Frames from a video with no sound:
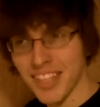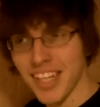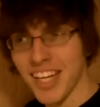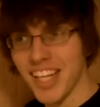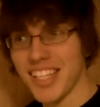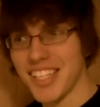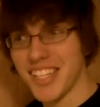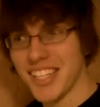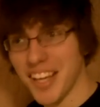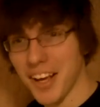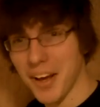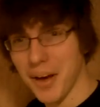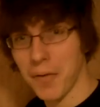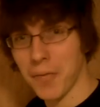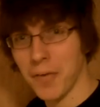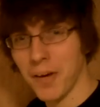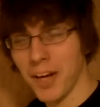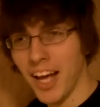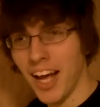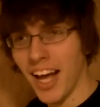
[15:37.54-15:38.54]

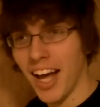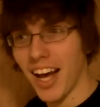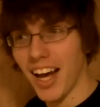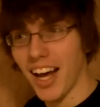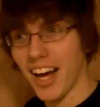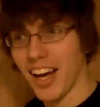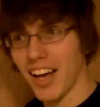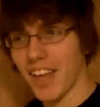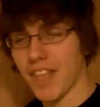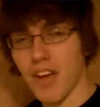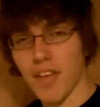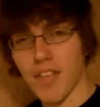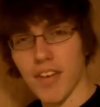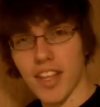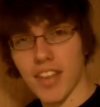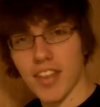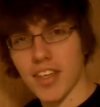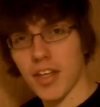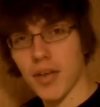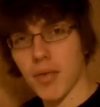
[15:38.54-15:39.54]
So if you have
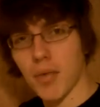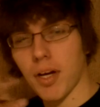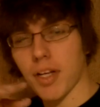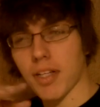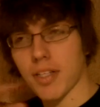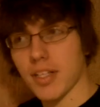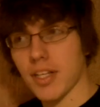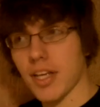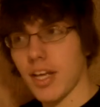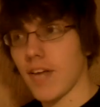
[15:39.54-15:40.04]
anything you want,